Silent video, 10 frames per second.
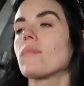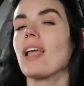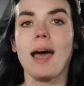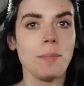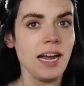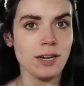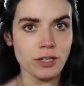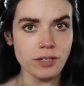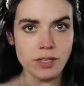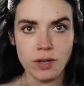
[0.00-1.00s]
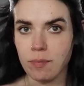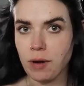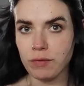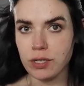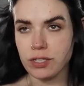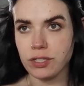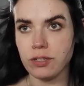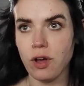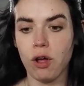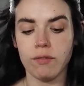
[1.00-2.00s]
I had my hair done, so I have my roots
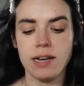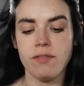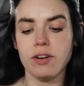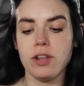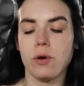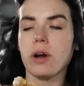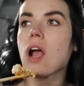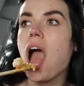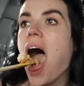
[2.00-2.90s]
done, all ready for New York.